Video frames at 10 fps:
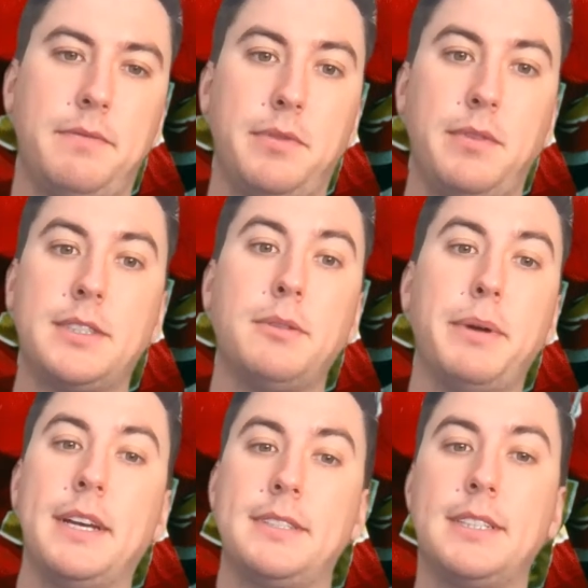was the
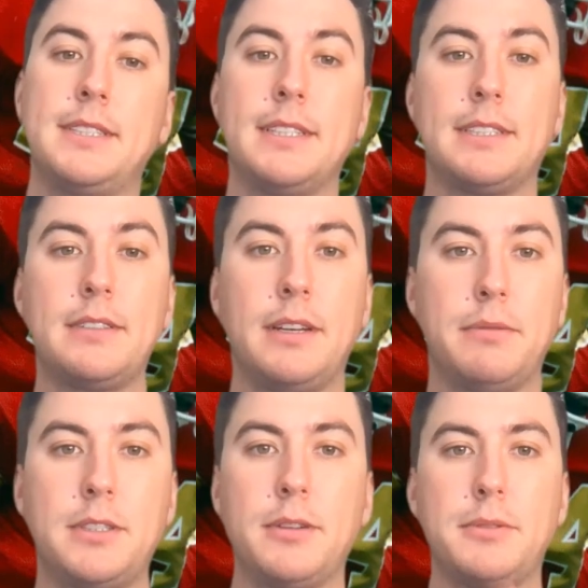best statistically
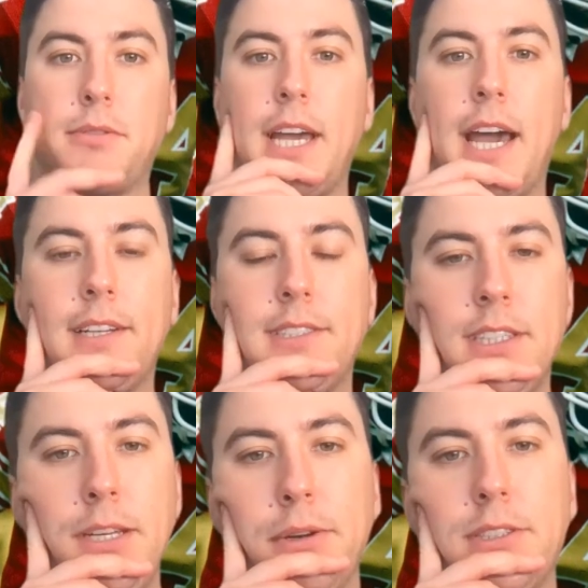in terms of sacks in
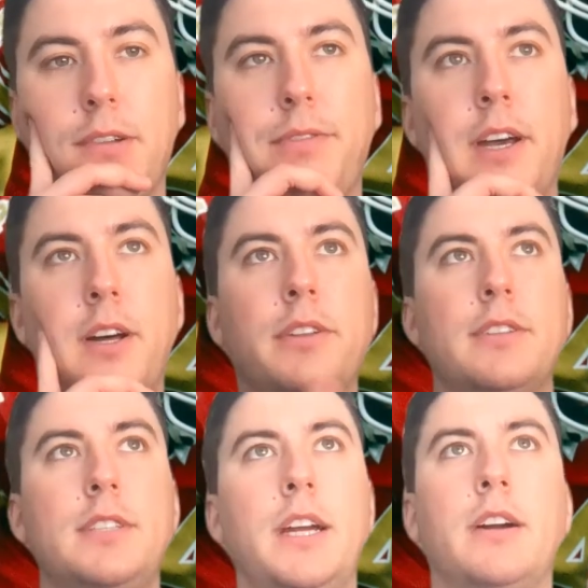the USFL
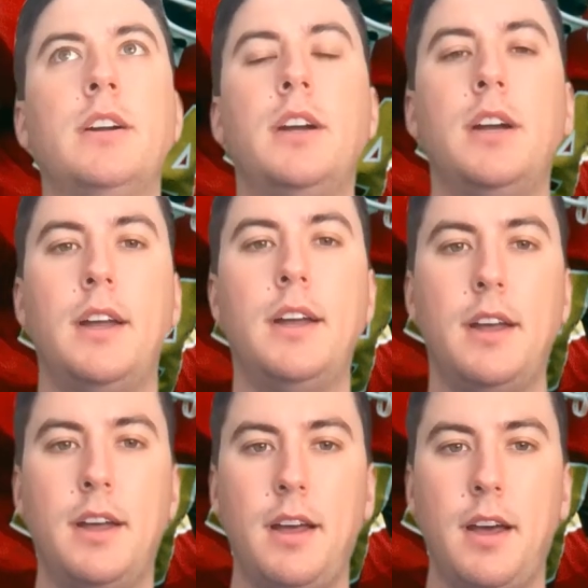this year.
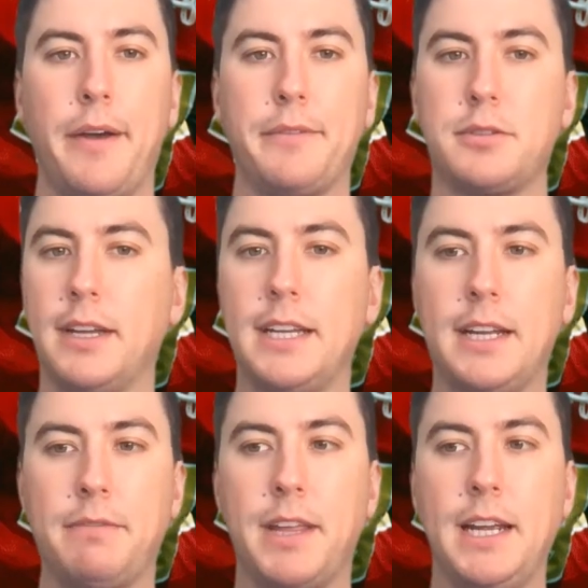So I think
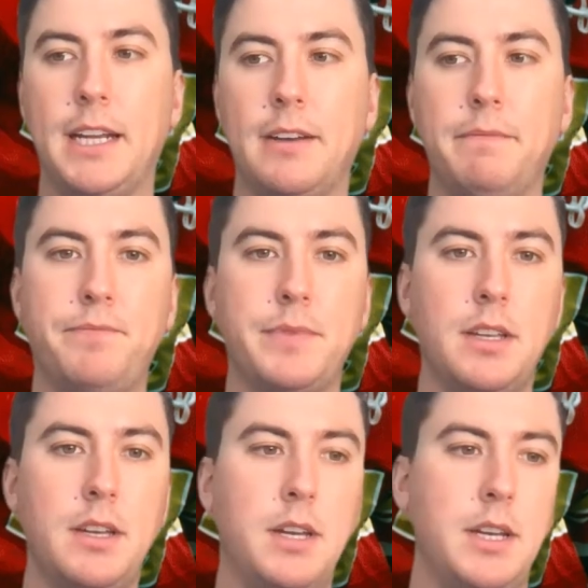if they can
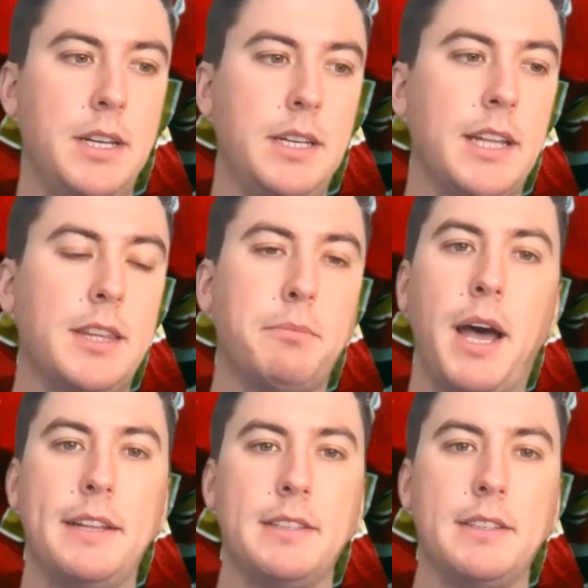get them behind the